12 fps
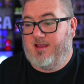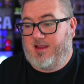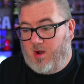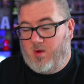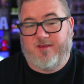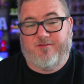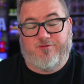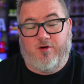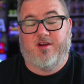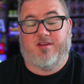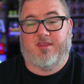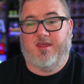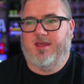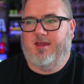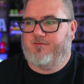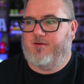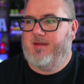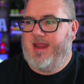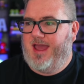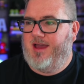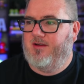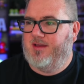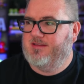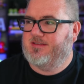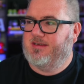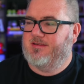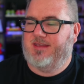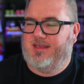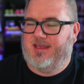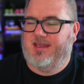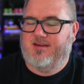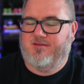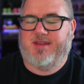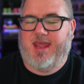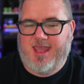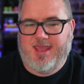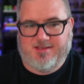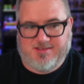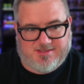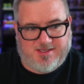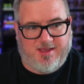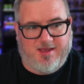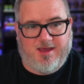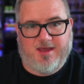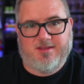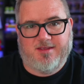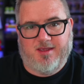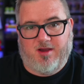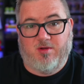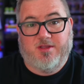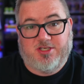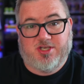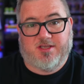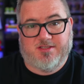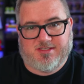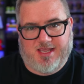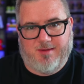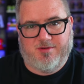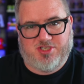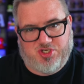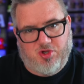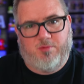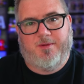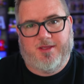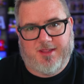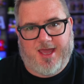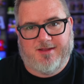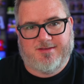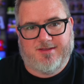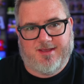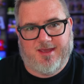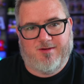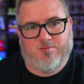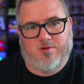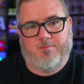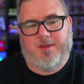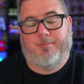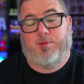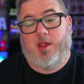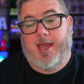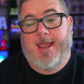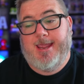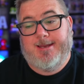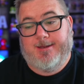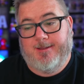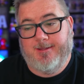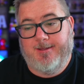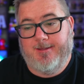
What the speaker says: Going forth from now until the end of days, the only chicken sandwich you'll be allowed to get will be plain.